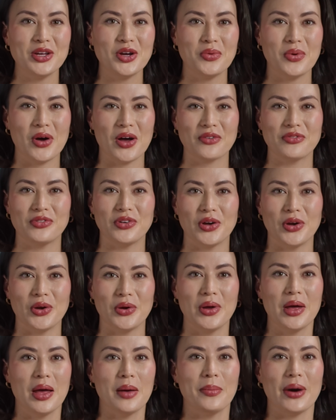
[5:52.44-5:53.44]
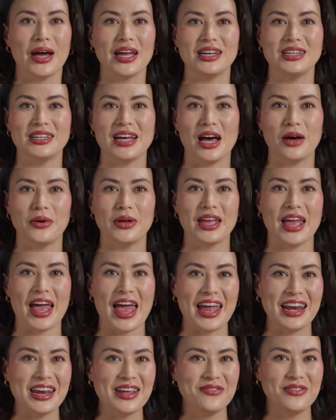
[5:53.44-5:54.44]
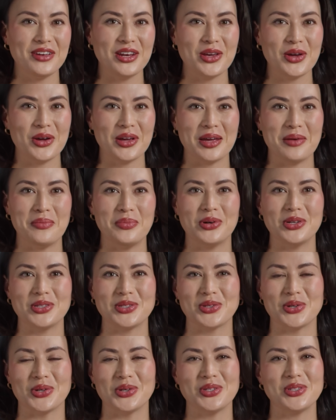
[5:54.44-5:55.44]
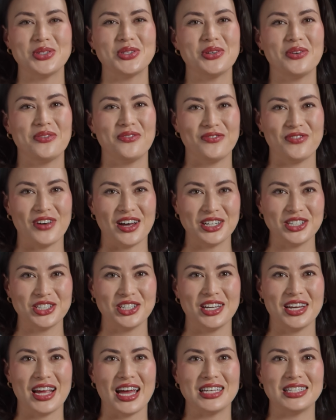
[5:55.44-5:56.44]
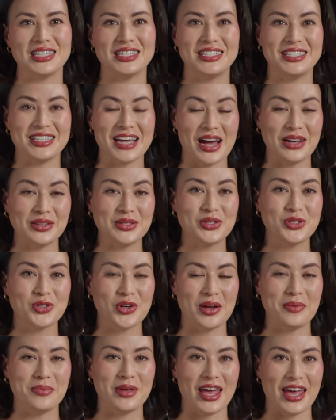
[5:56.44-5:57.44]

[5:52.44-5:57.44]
your workflow by allowing any video input source to function as a downstream